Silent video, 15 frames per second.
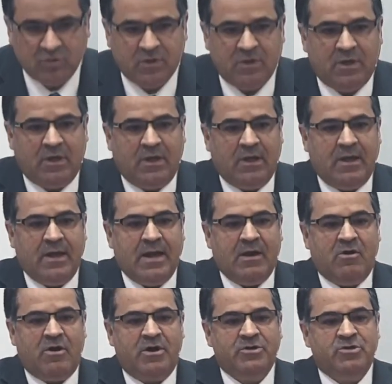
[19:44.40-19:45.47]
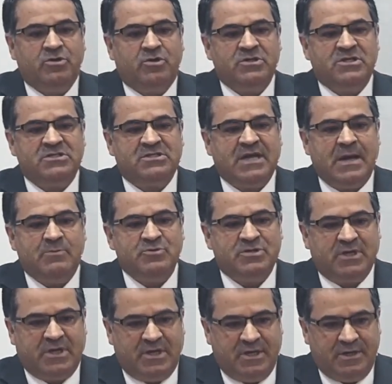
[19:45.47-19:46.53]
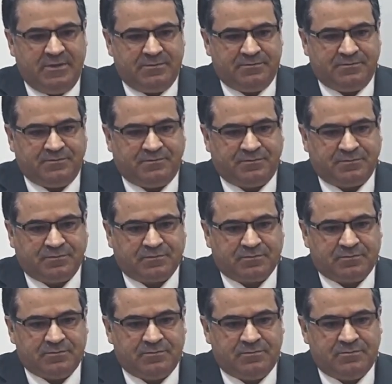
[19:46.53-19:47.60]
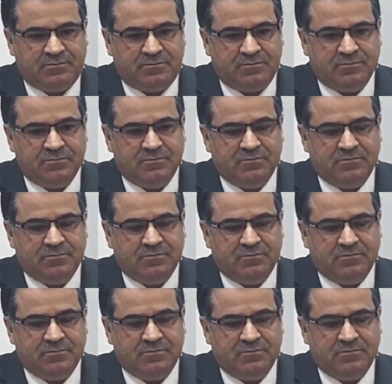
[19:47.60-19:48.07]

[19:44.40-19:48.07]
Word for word: When comes time to the service, it's time for us to be here.